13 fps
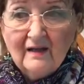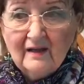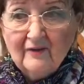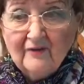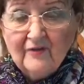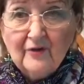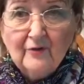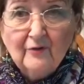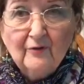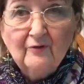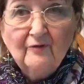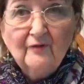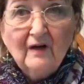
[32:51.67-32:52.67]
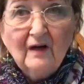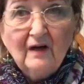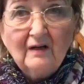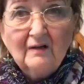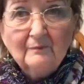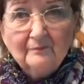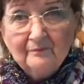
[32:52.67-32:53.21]
if you've
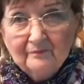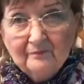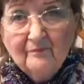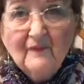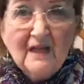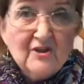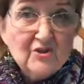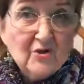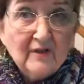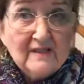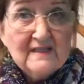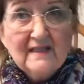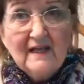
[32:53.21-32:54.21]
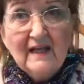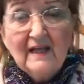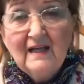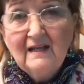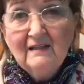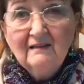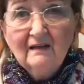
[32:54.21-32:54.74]
enjoyed
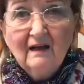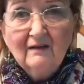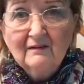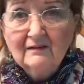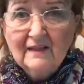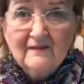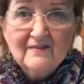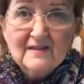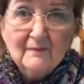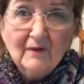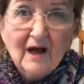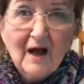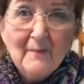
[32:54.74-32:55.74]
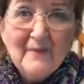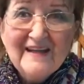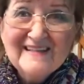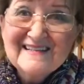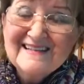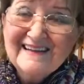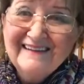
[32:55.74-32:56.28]
today, leave some
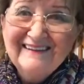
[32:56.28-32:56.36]
comments.